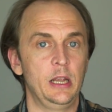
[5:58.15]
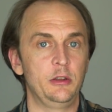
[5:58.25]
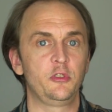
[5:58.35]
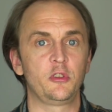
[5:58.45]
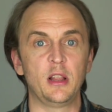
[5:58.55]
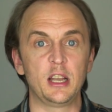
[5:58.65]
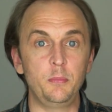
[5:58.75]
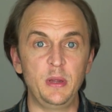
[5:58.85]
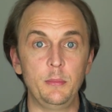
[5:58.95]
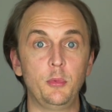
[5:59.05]
just a lot of
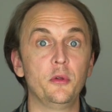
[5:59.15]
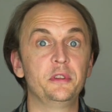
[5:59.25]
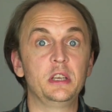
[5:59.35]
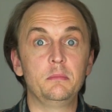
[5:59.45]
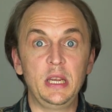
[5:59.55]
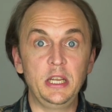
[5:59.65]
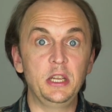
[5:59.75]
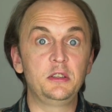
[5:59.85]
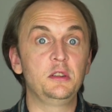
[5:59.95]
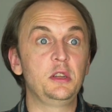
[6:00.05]
people, the
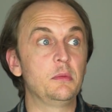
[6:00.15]
immediate and the